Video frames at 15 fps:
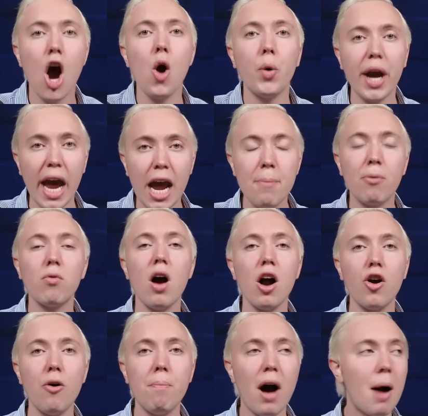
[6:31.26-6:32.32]
Okay,
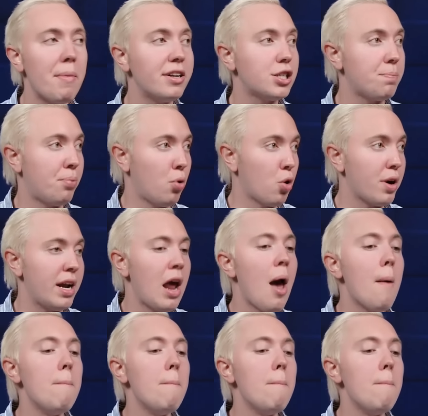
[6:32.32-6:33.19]
Barack Obama deported